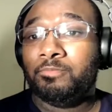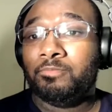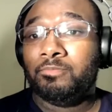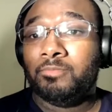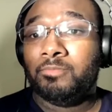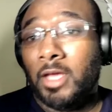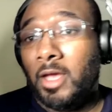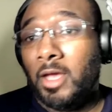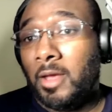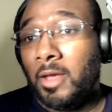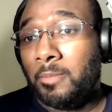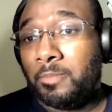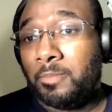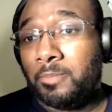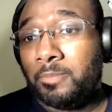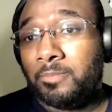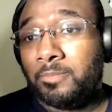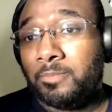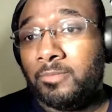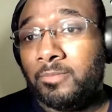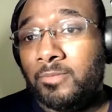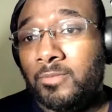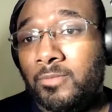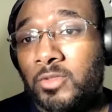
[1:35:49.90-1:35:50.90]
Yeah.
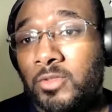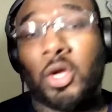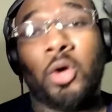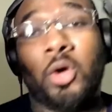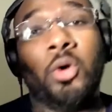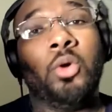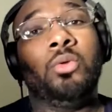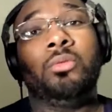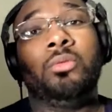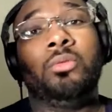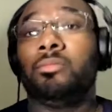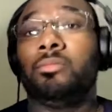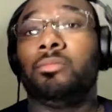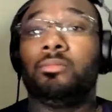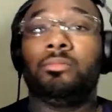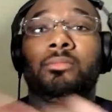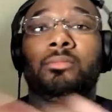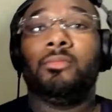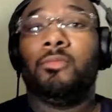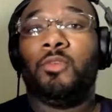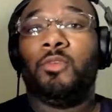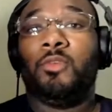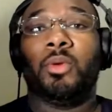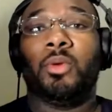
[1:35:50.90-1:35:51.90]
So,
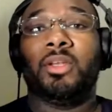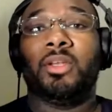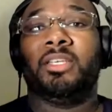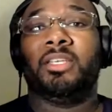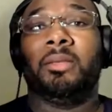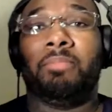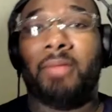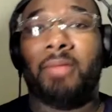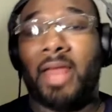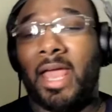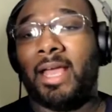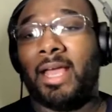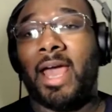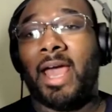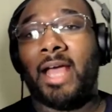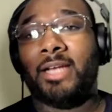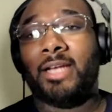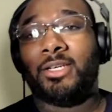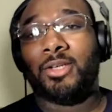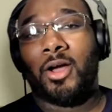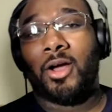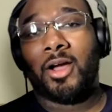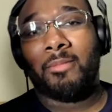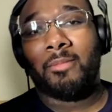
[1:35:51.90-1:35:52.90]
if you want to see a black guy
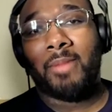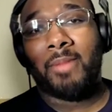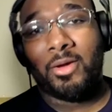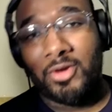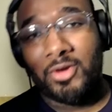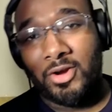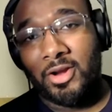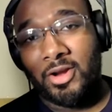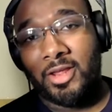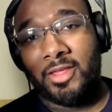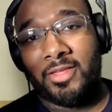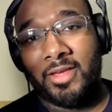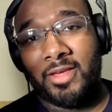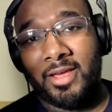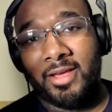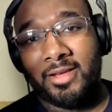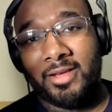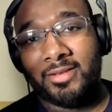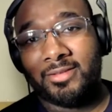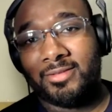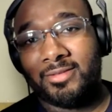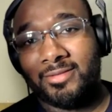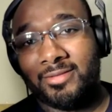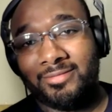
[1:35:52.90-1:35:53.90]
talk about nerdy
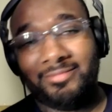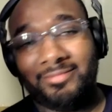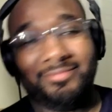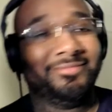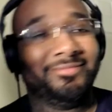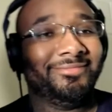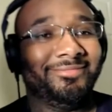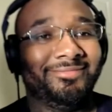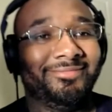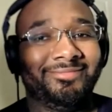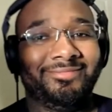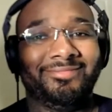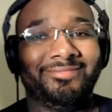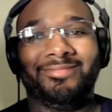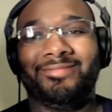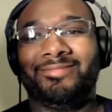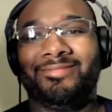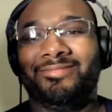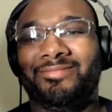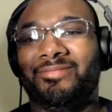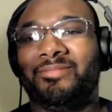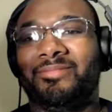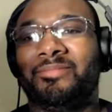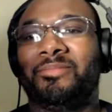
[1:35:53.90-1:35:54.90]
things,
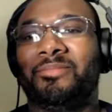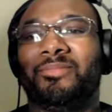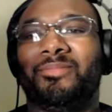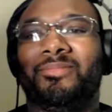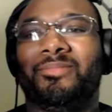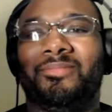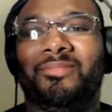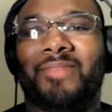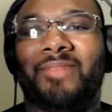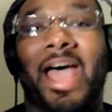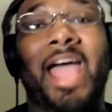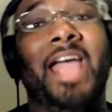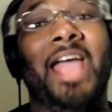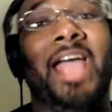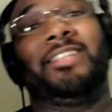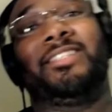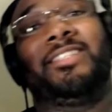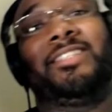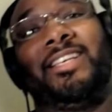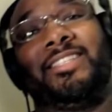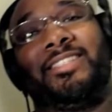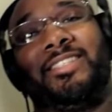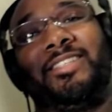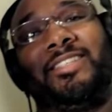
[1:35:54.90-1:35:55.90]
I
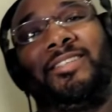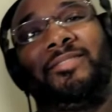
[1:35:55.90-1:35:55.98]
exist.